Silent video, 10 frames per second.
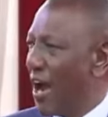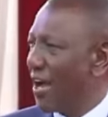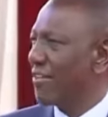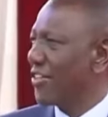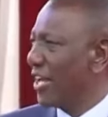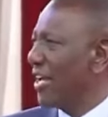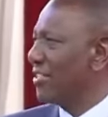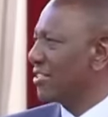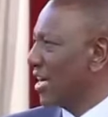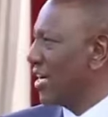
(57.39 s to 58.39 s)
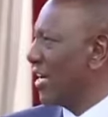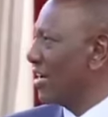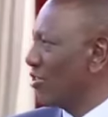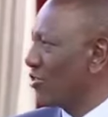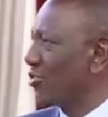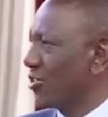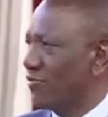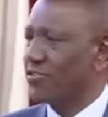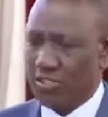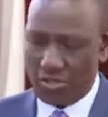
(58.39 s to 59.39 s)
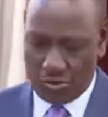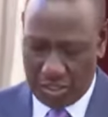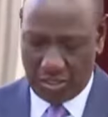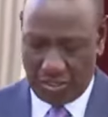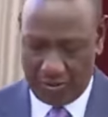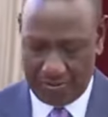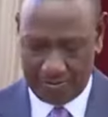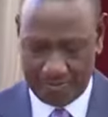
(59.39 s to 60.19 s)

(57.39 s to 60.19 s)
and the entire North Rift region.